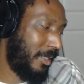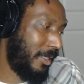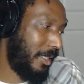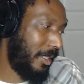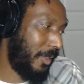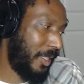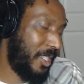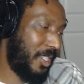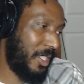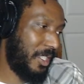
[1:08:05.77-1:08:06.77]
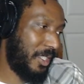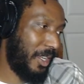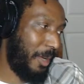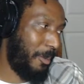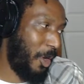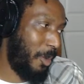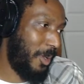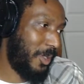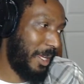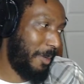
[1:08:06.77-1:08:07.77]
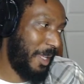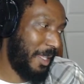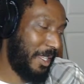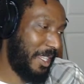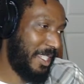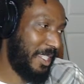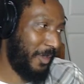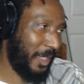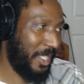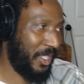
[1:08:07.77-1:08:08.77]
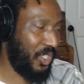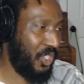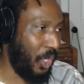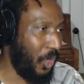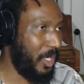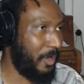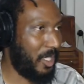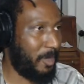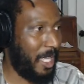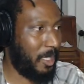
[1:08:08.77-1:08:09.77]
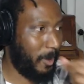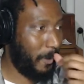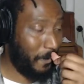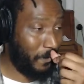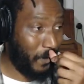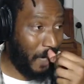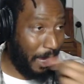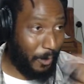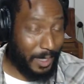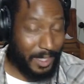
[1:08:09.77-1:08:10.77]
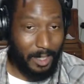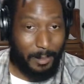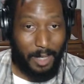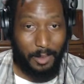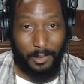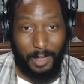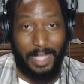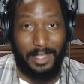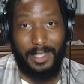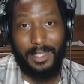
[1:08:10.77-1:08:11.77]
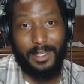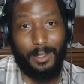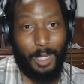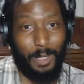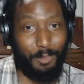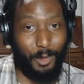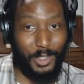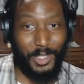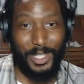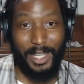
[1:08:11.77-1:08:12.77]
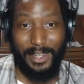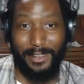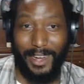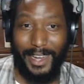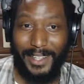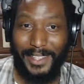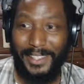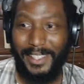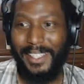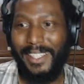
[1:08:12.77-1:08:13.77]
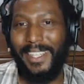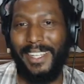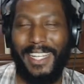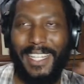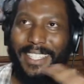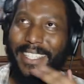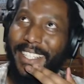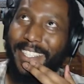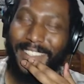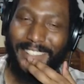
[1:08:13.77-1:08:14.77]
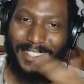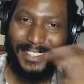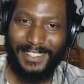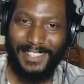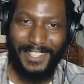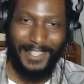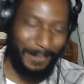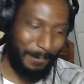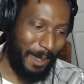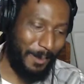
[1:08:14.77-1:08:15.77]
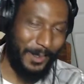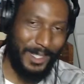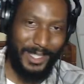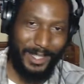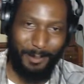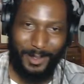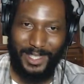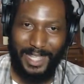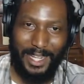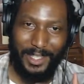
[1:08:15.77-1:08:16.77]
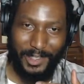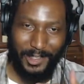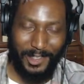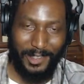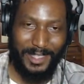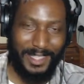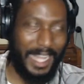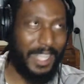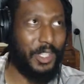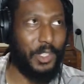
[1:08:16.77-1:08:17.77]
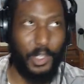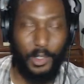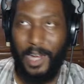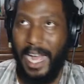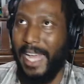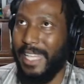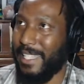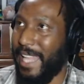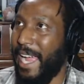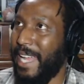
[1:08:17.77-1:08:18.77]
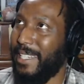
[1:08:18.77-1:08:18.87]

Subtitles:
religion is isn't religion solely responsible for how we think about rights? Unfortunately, right? Which is, maybe we should secularize that.